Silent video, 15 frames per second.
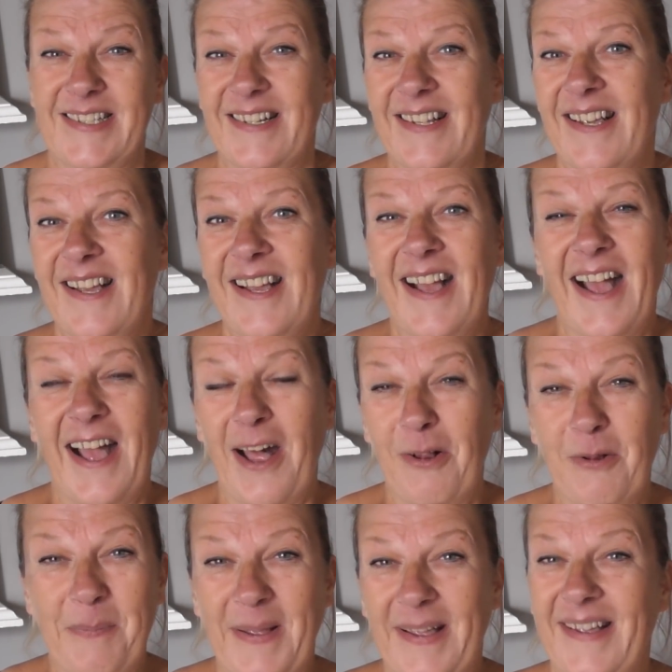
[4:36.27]
and
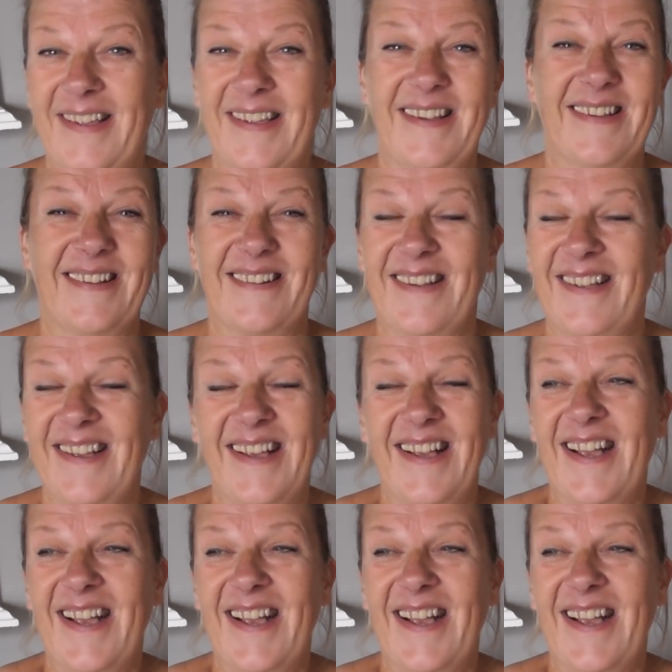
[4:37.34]
helping, and